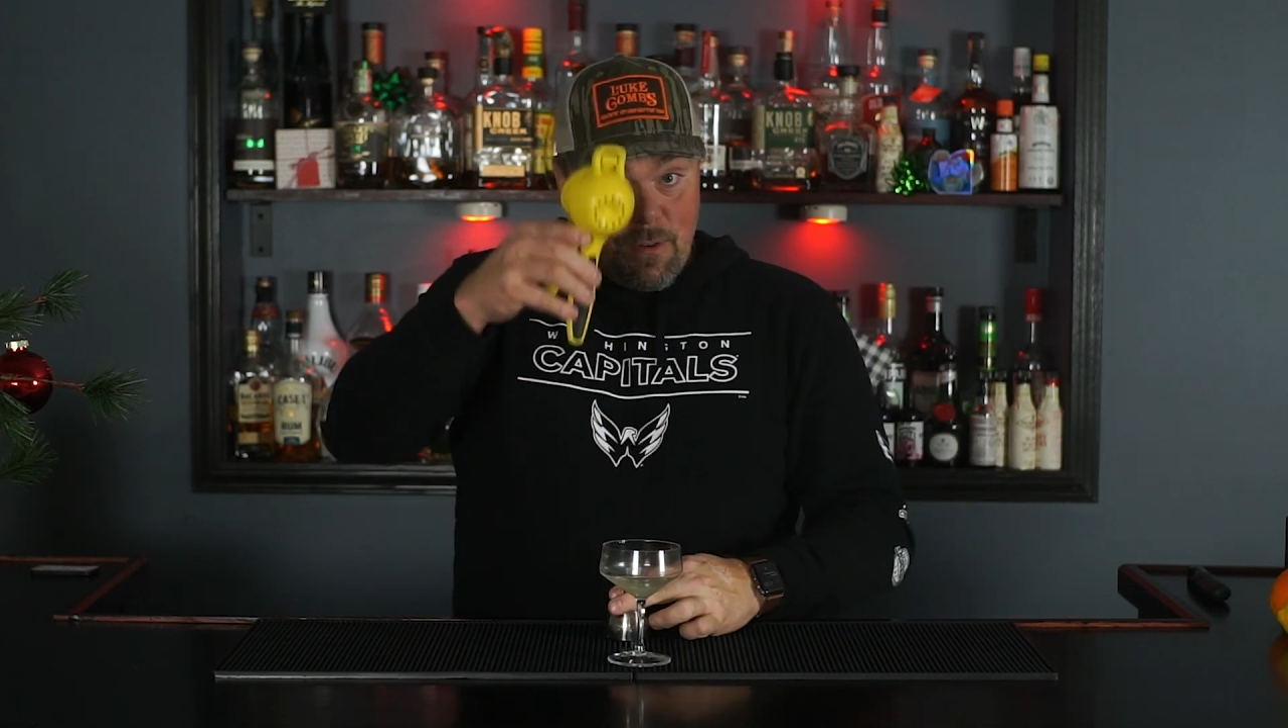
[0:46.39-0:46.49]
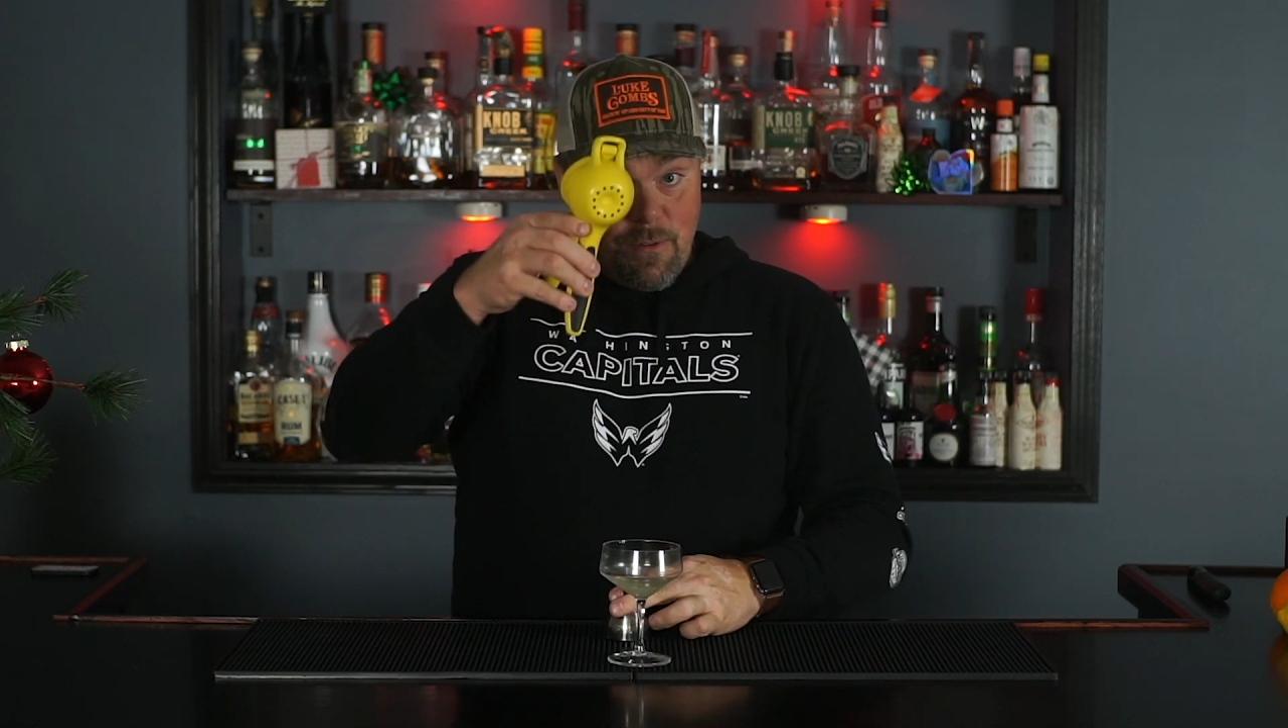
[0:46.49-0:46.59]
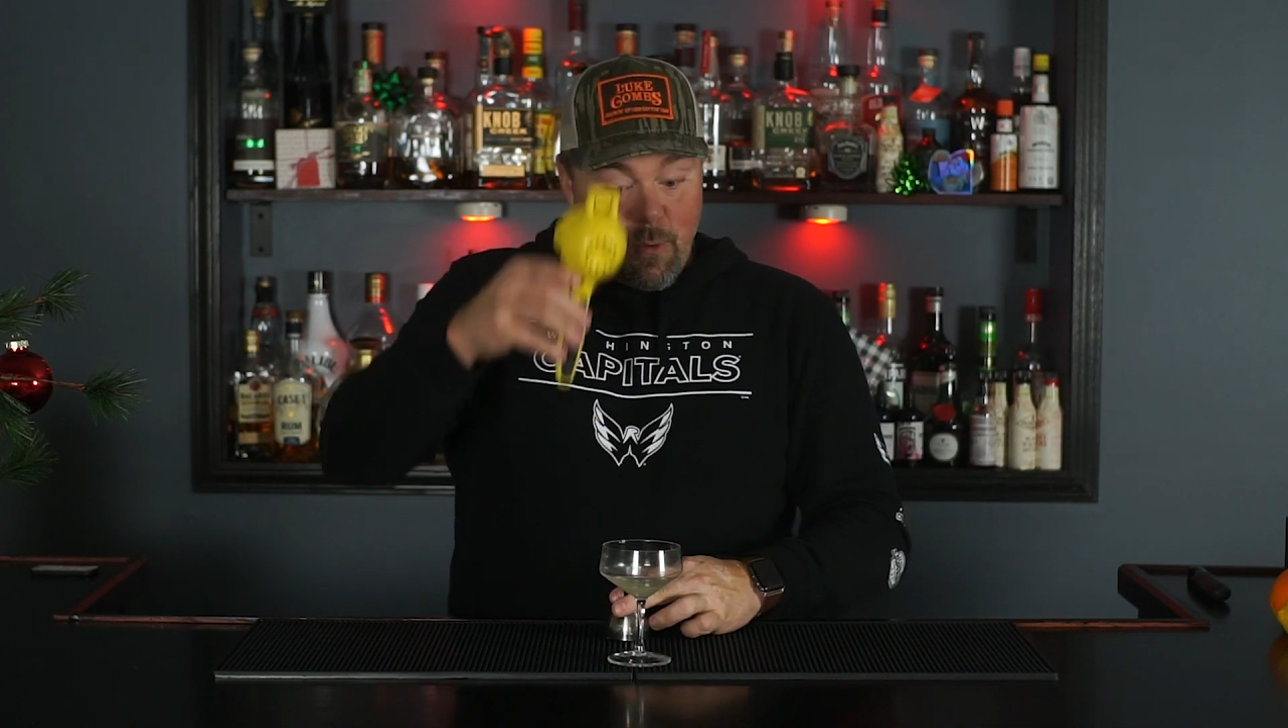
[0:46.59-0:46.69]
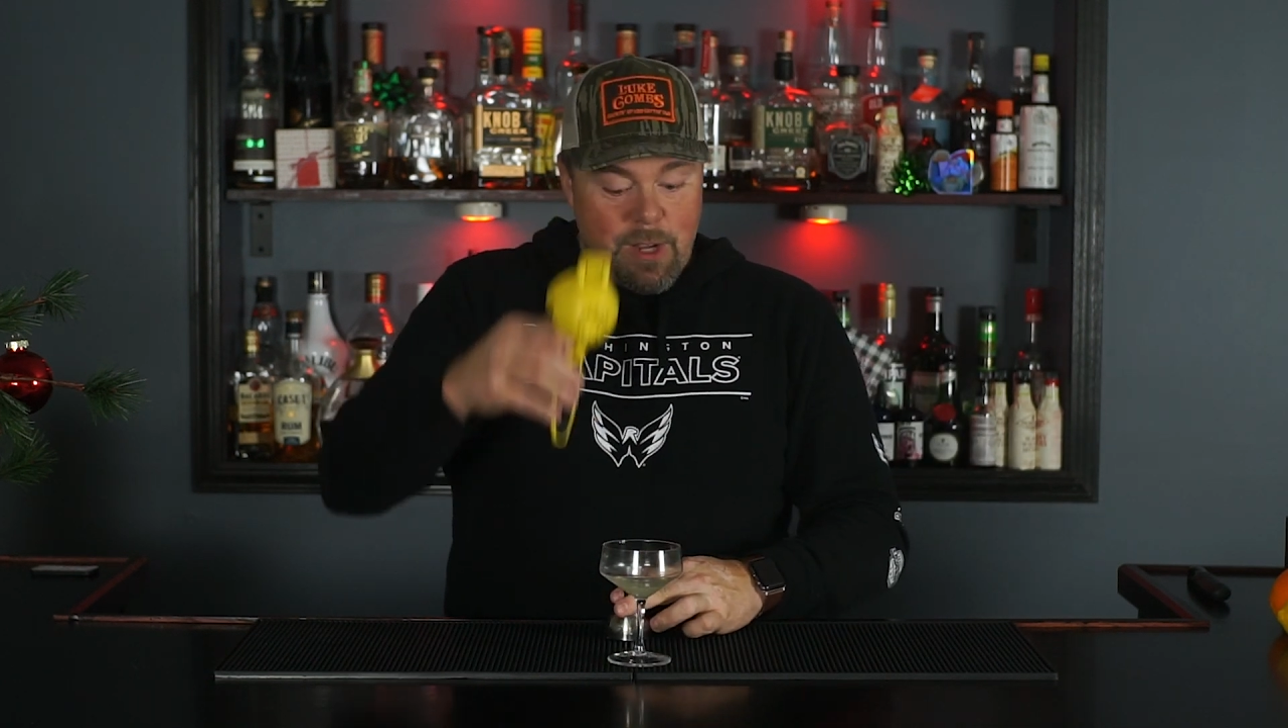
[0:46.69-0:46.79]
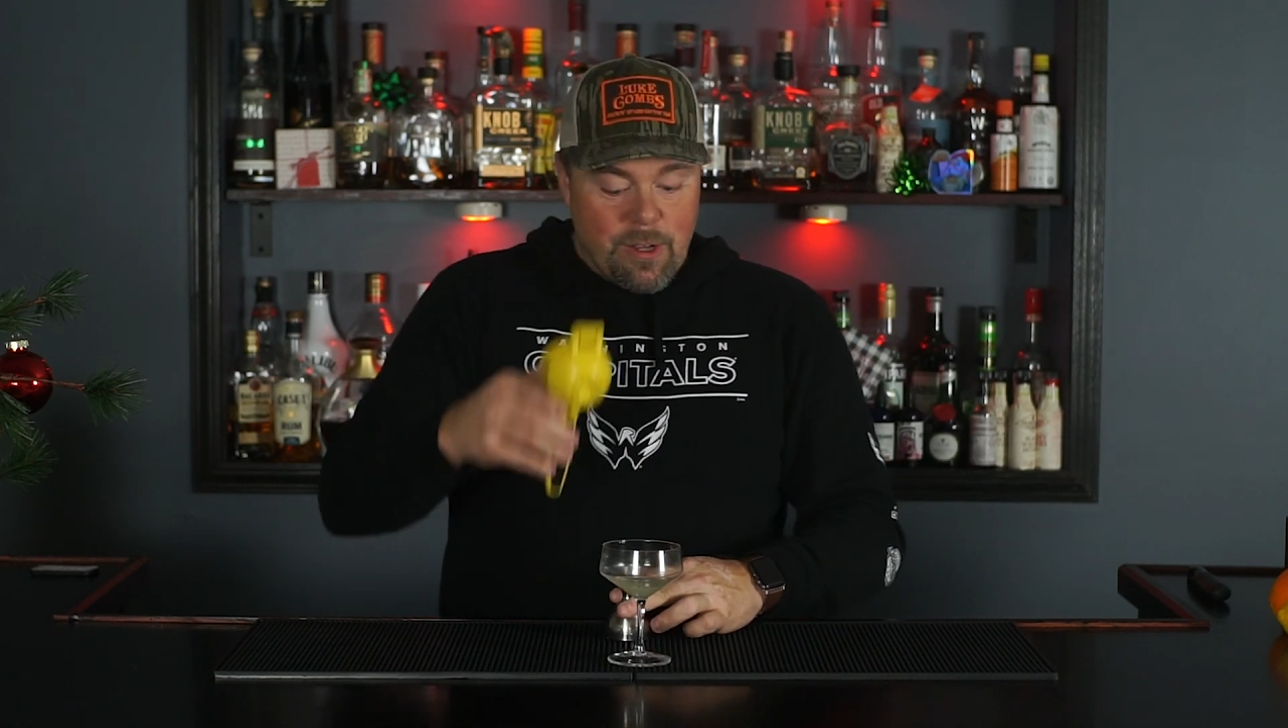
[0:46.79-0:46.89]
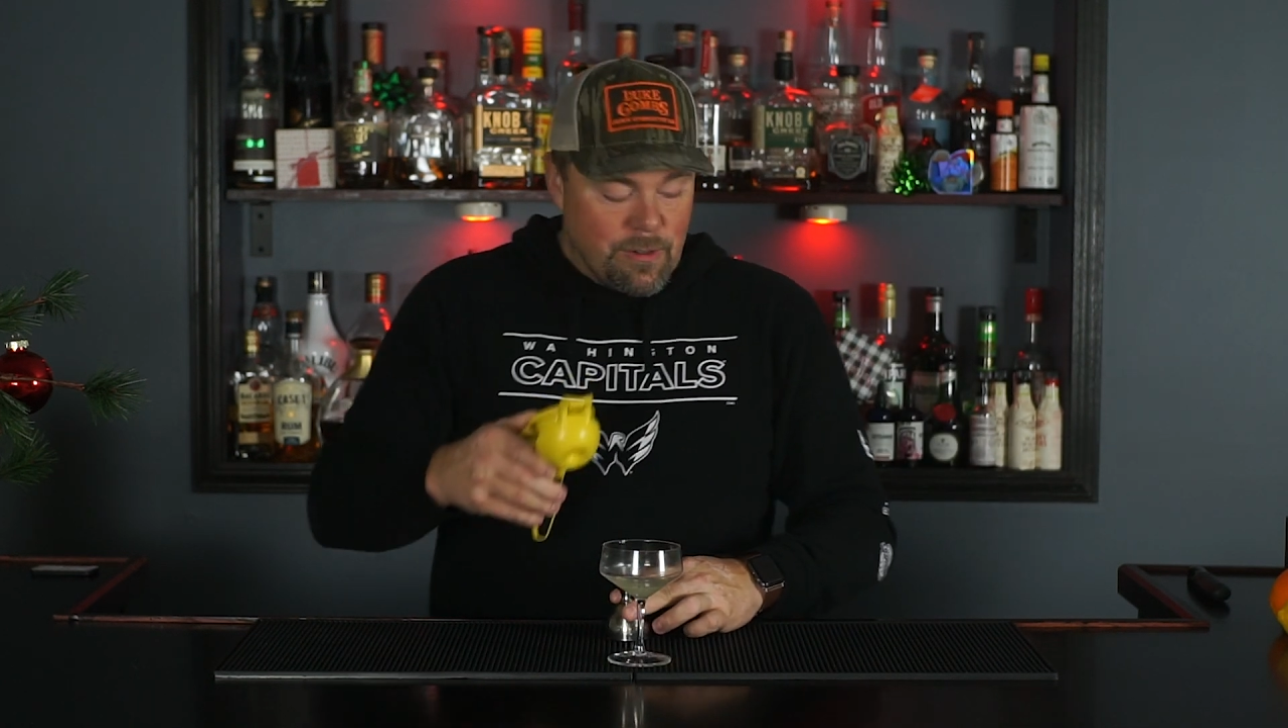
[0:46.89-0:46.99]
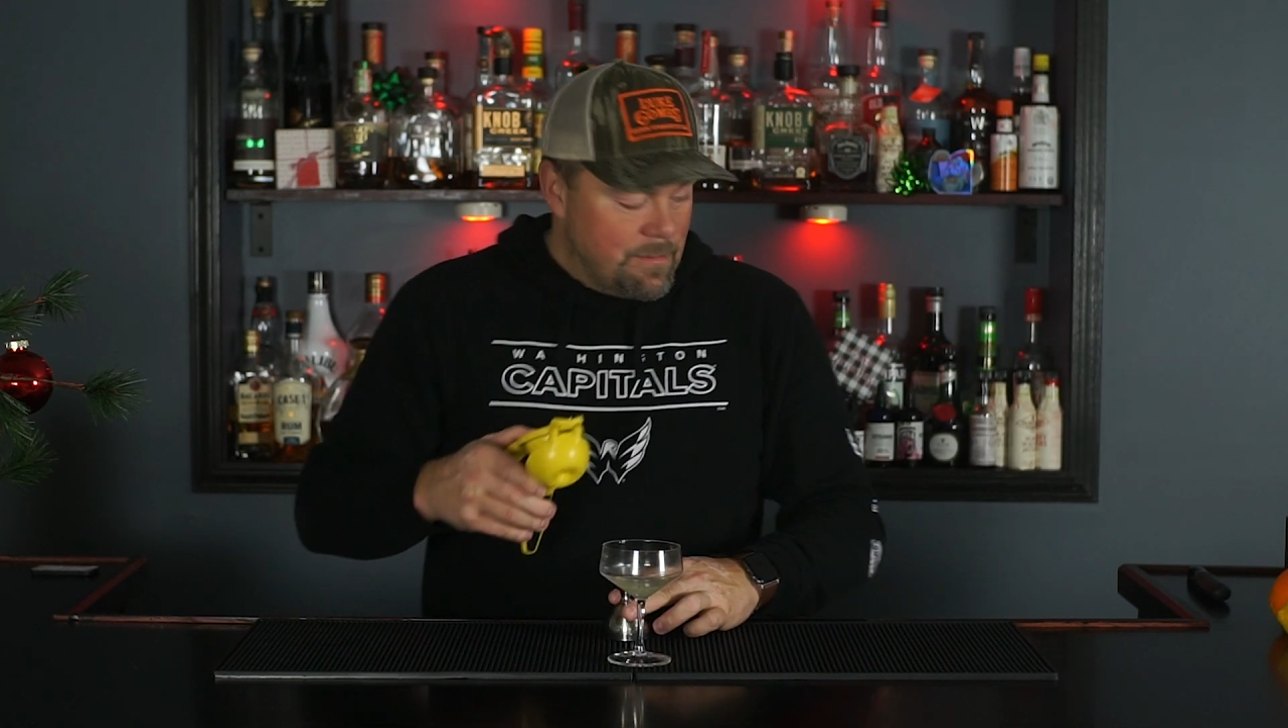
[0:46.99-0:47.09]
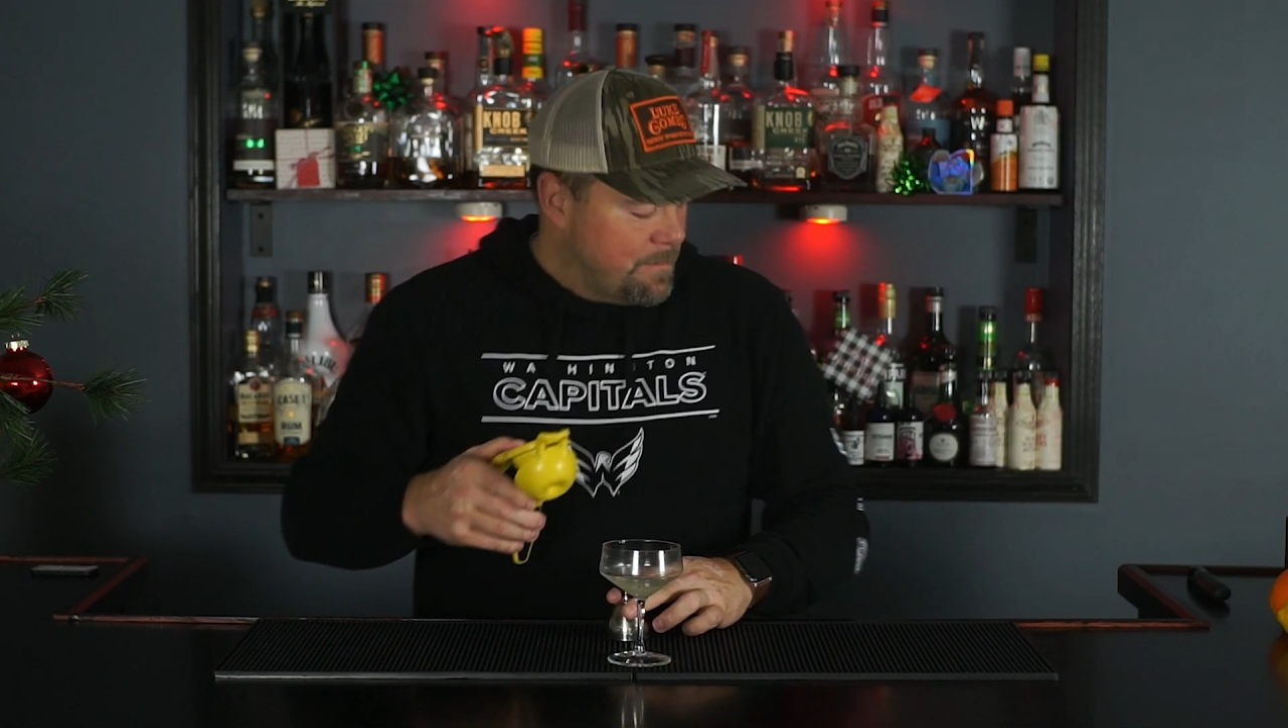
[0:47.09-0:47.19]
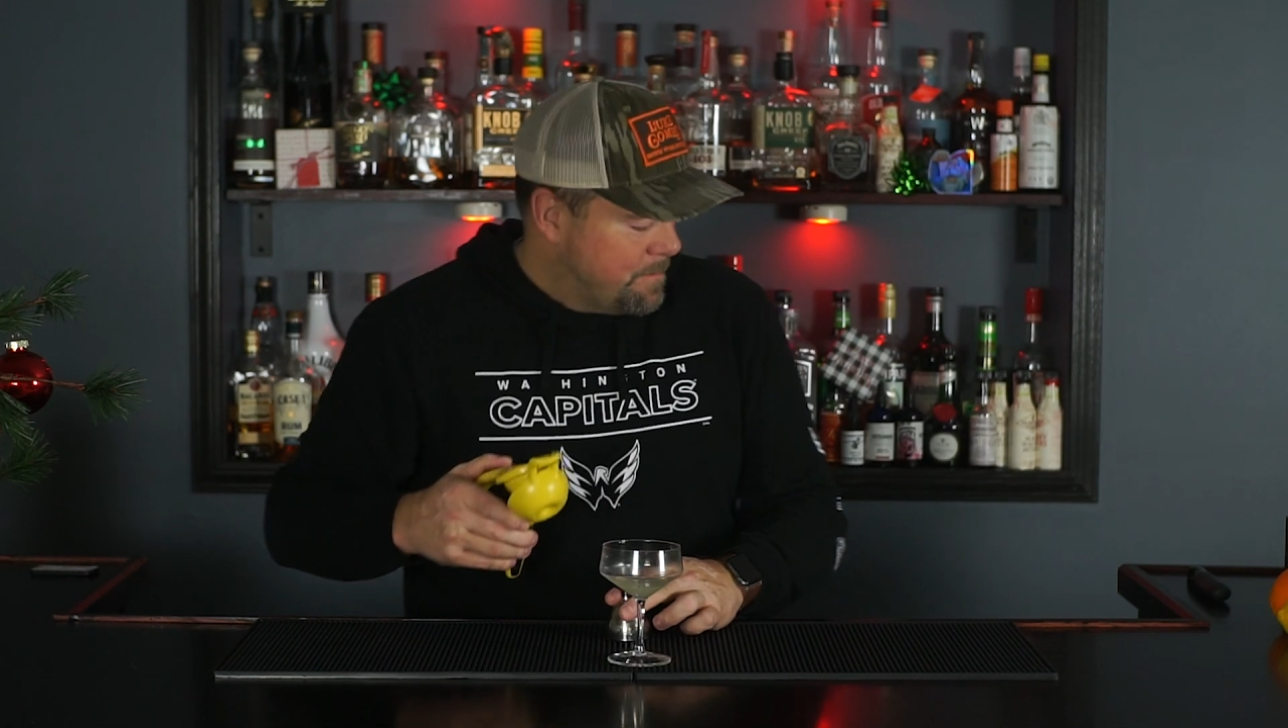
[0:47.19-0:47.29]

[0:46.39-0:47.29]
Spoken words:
for real,